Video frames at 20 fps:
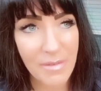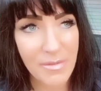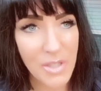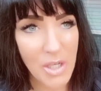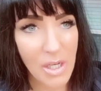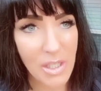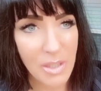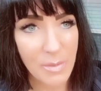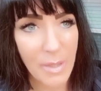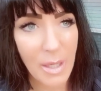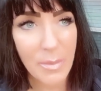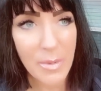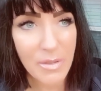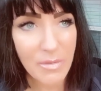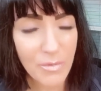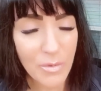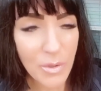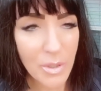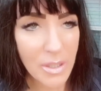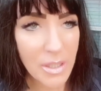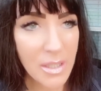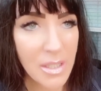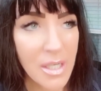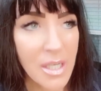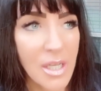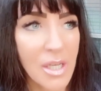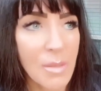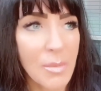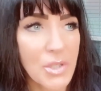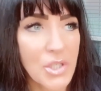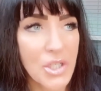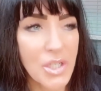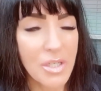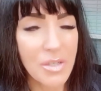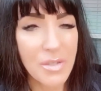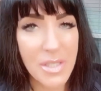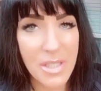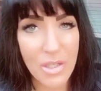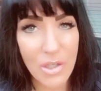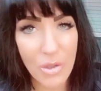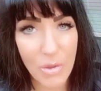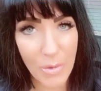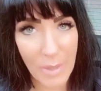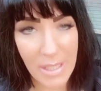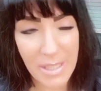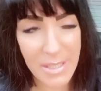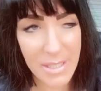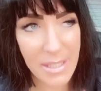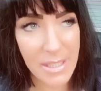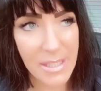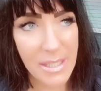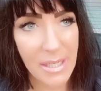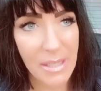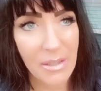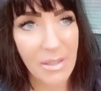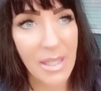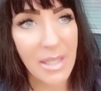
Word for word: I've talked about before, but she goes into great detail.